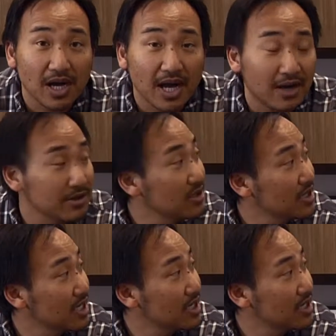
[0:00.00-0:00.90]
how you
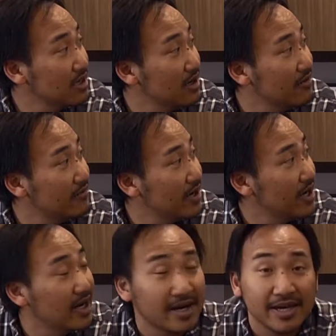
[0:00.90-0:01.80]
think of
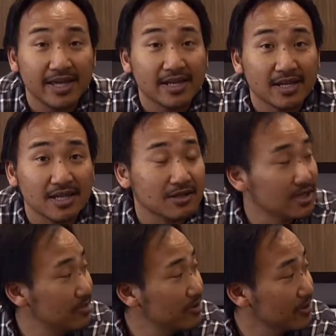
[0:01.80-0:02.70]
an illegal
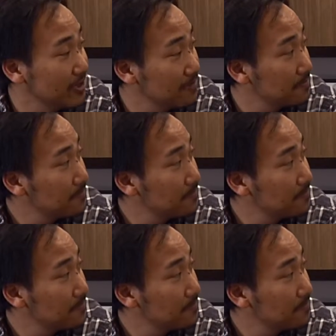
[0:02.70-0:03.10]
immigrant.